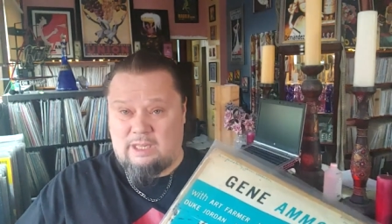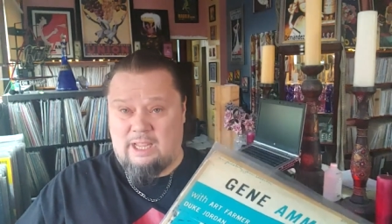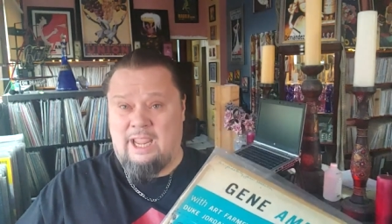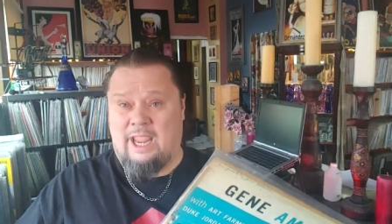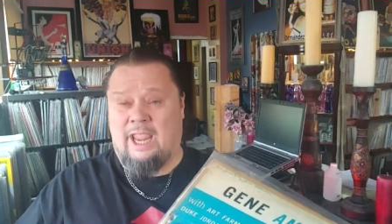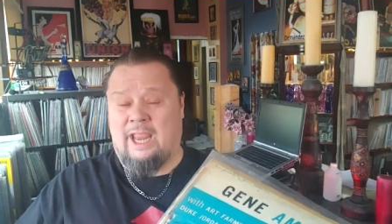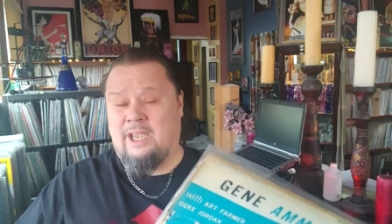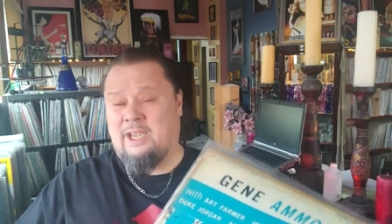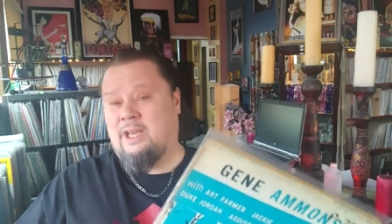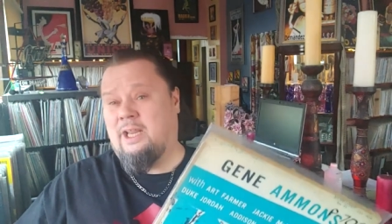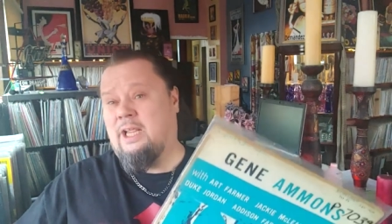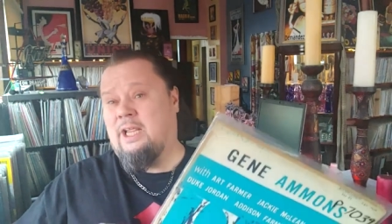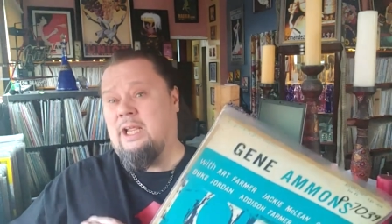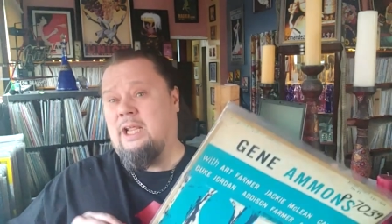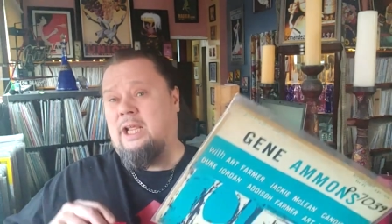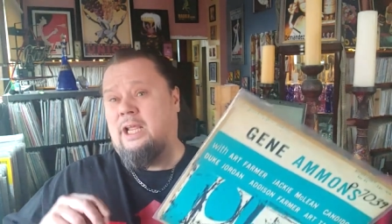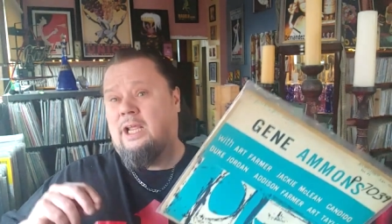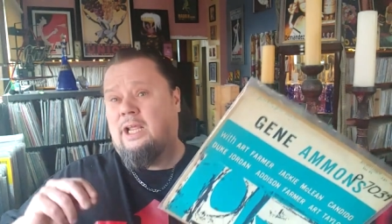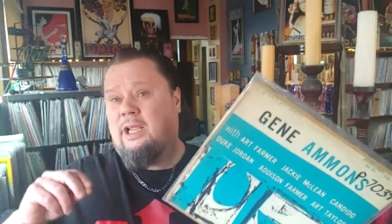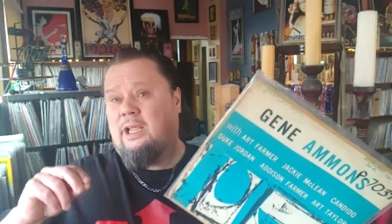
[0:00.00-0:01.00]
And
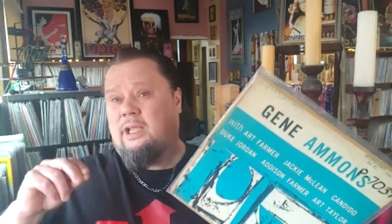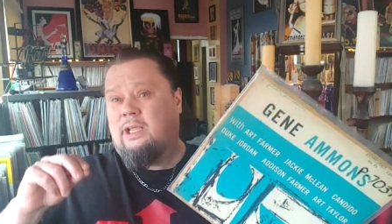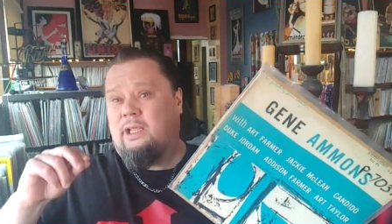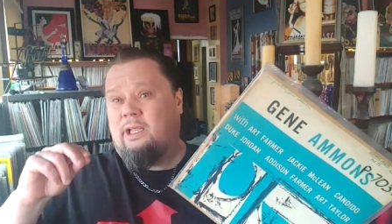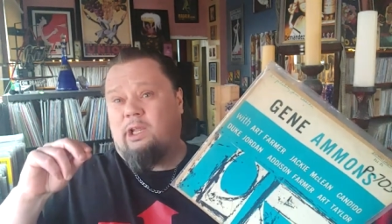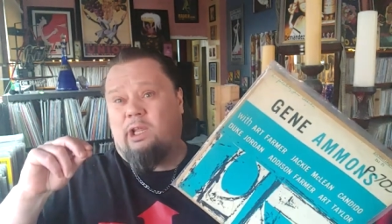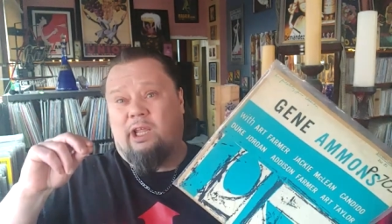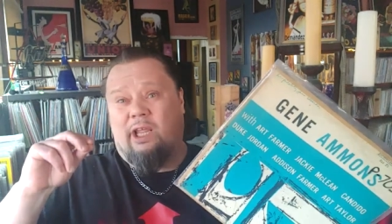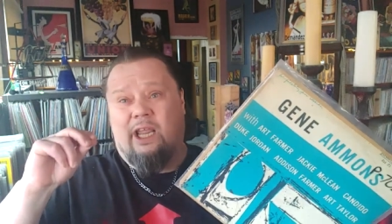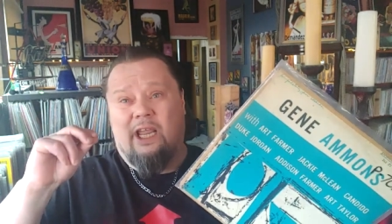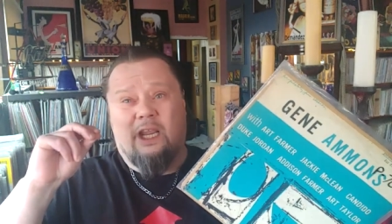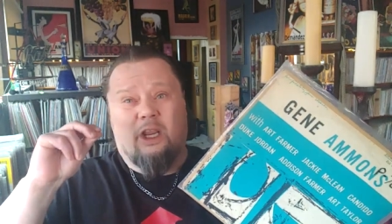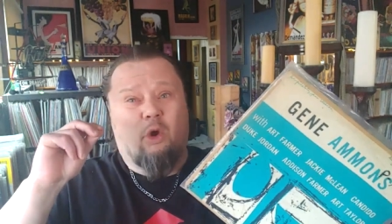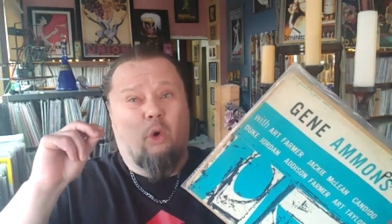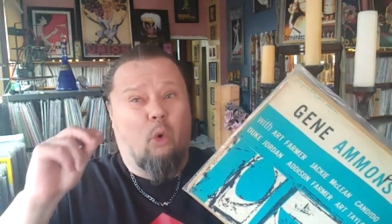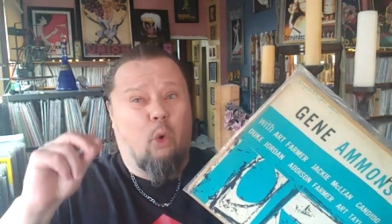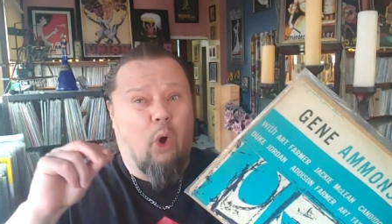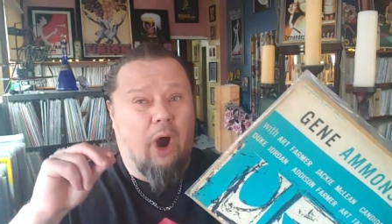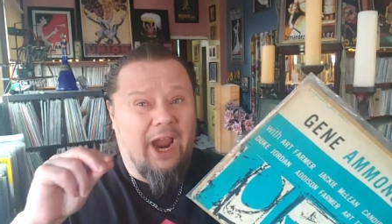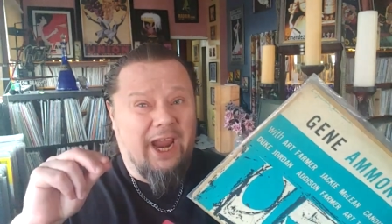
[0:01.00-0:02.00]
he
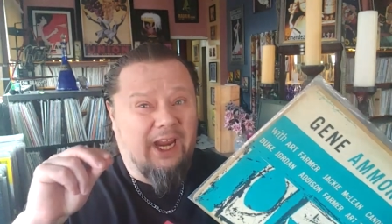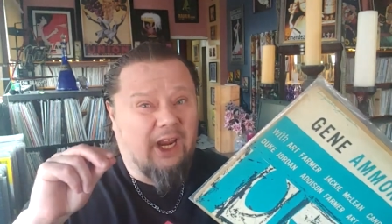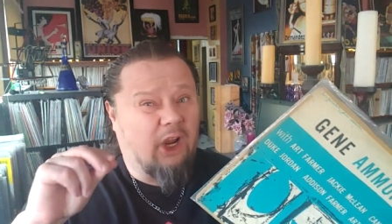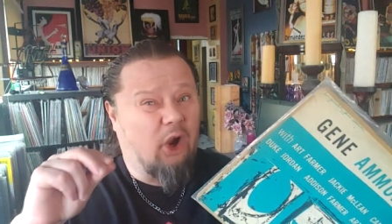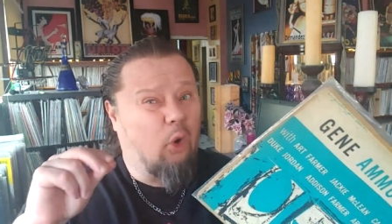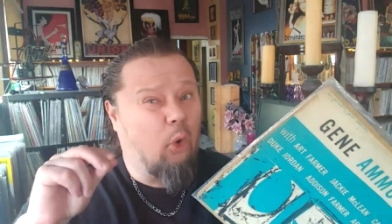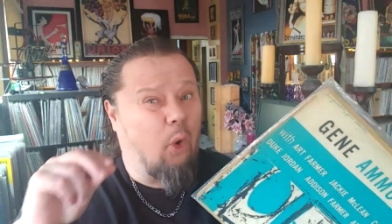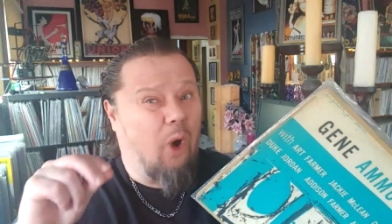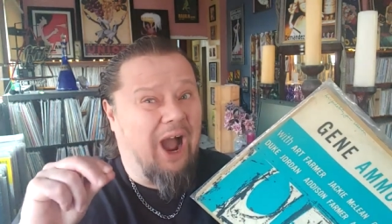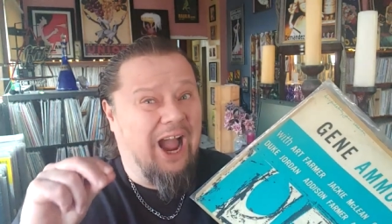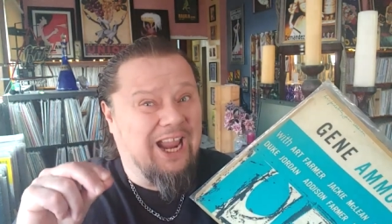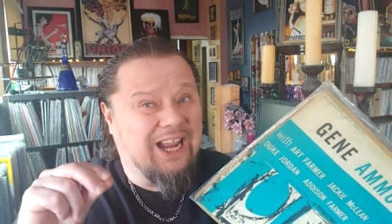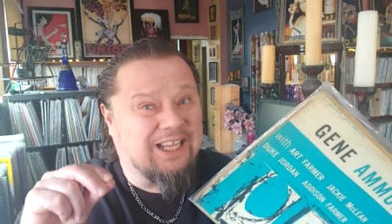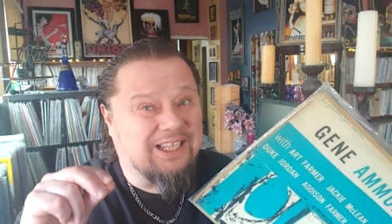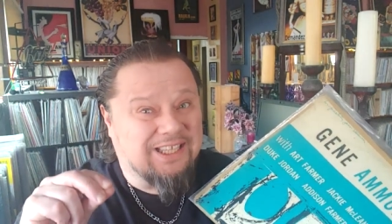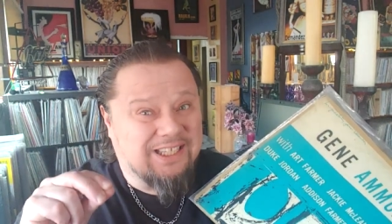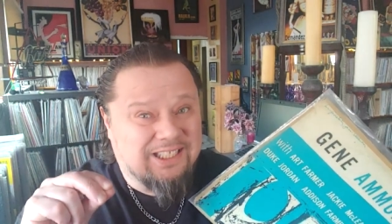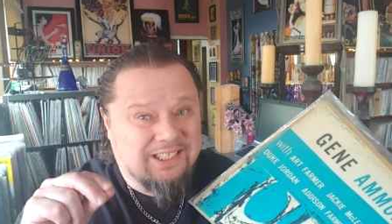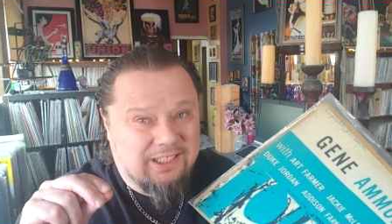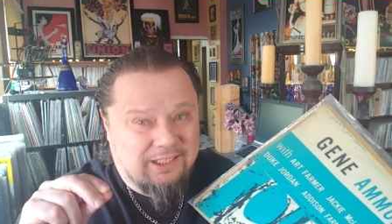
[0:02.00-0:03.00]
quite
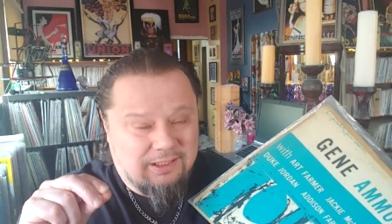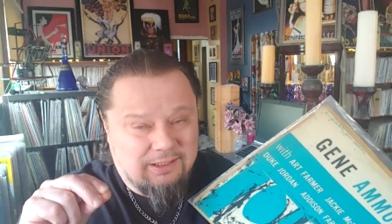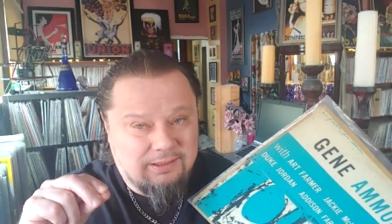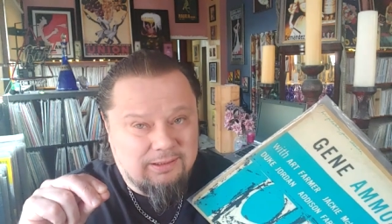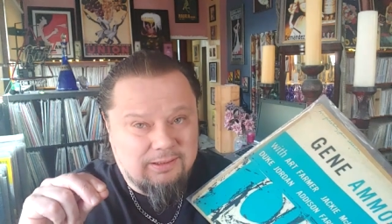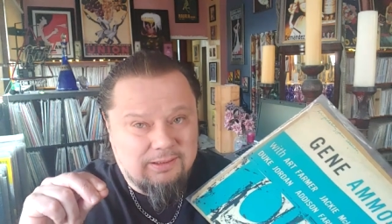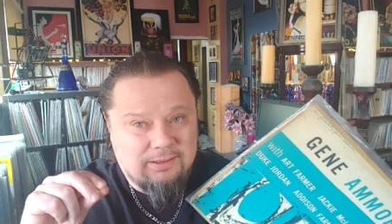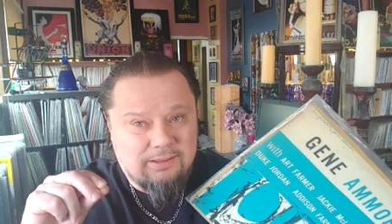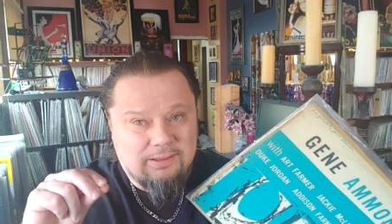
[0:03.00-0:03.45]
quietly